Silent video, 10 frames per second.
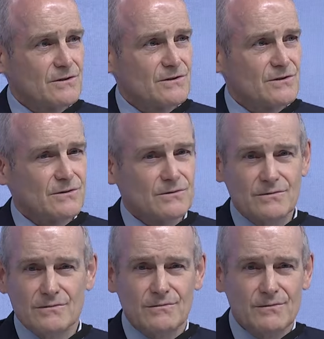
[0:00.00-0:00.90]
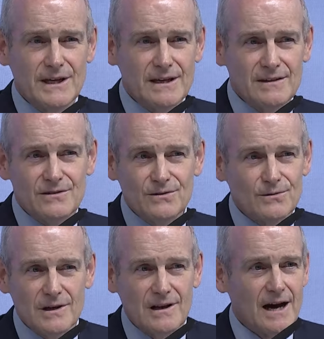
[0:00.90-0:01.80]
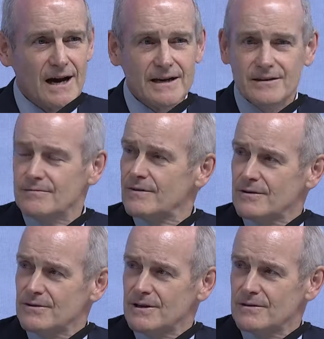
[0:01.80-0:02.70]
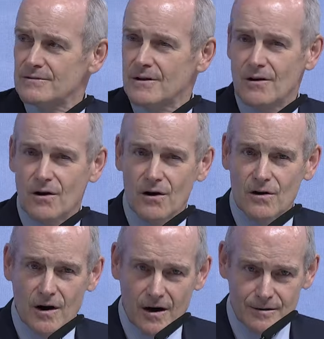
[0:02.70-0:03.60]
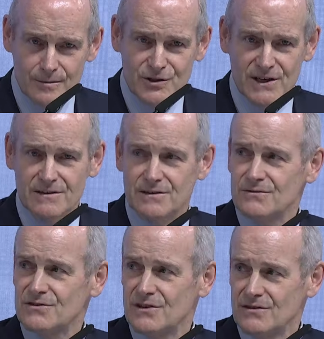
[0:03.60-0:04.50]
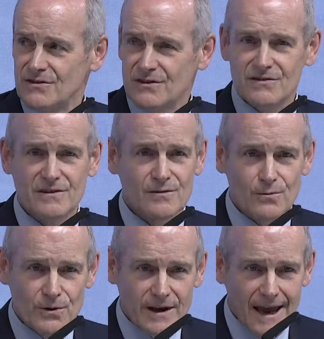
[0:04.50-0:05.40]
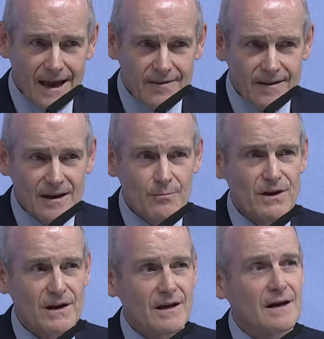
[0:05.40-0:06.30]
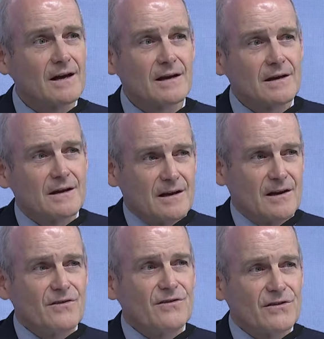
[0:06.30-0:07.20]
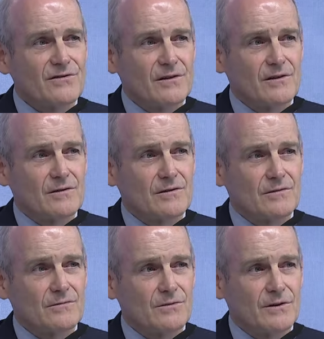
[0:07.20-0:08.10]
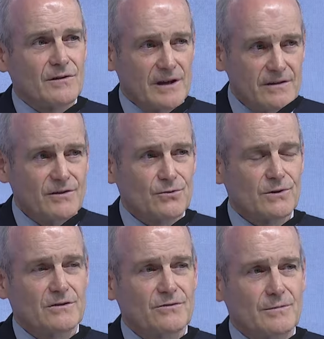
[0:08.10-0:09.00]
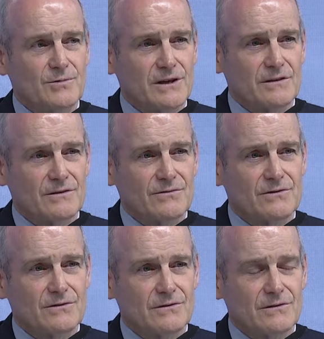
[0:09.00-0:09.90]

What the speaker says: So we need to align and figure out, are our objectives consistent, or can they be consistent with individual country objectives?